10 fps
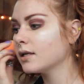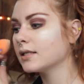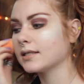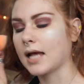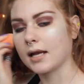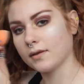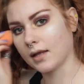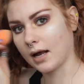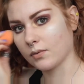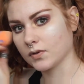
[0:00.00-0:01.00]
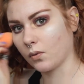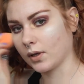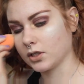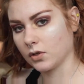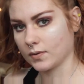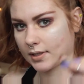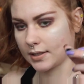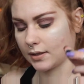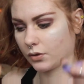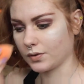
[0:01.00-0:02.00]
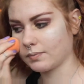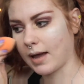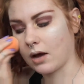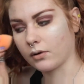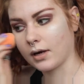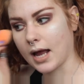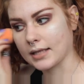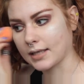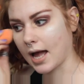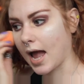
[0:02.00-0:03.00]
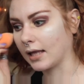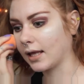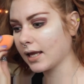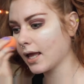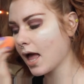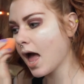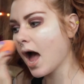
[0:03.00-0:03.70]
decided that I was going to use this loose powder as a highlight,